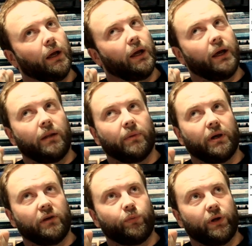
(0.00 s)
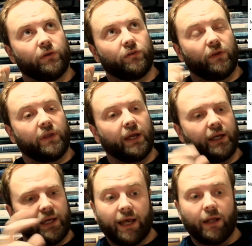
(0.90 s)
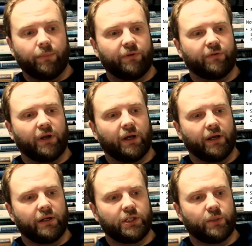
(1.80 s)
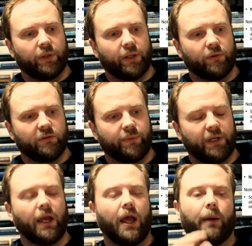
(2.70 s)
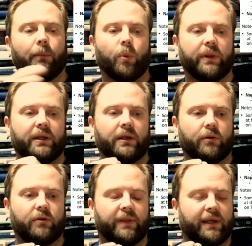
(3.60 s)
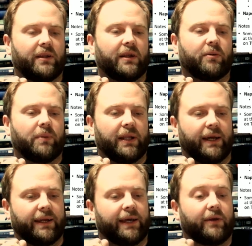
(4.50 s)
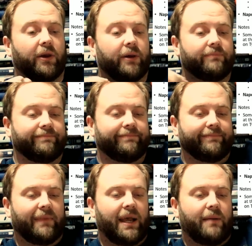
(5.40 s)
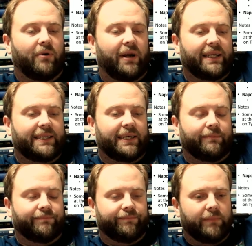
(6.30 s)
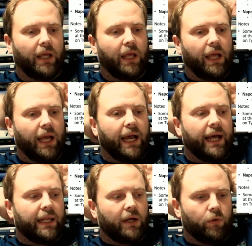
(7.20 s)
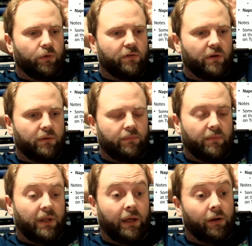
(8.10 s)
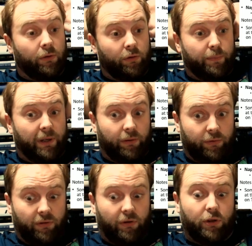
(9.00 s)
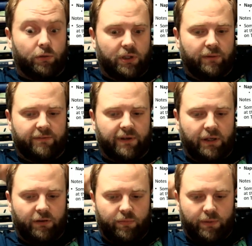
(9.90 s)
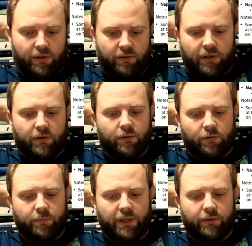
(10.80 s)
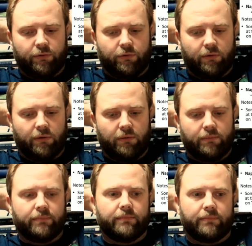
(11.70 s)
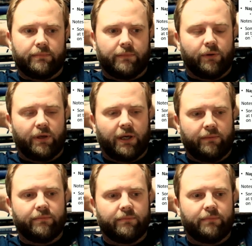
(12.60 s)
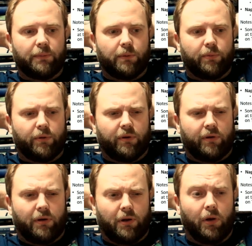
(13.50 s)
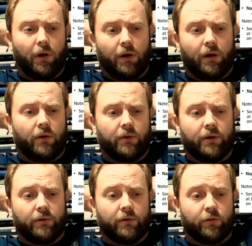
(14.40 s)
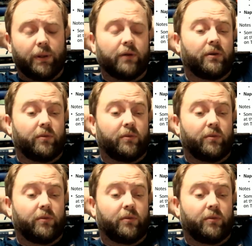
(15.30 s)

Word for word: And in my experience, they can be very high energy when they want to be. When they don't, they tend to be lying down and going, I'm resting. And they're also, like cocker spaniels, usually fairly smart. And cocker spaniels, okay, people are probably going to go, oh no, cocker spaniels aren't